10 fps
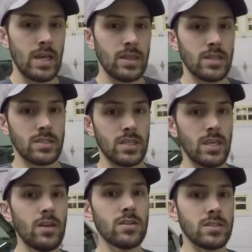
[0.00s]
The
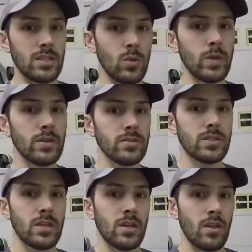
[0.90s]
TRD
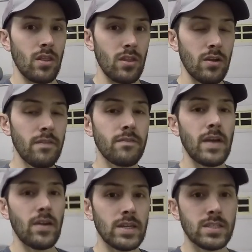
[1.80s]
wheels, they're
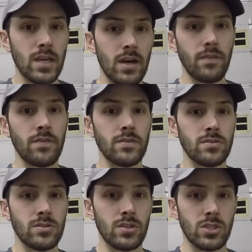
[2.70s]
very tough
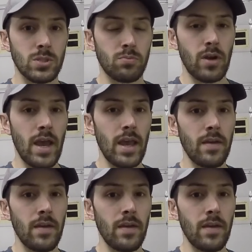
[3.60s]
to spray.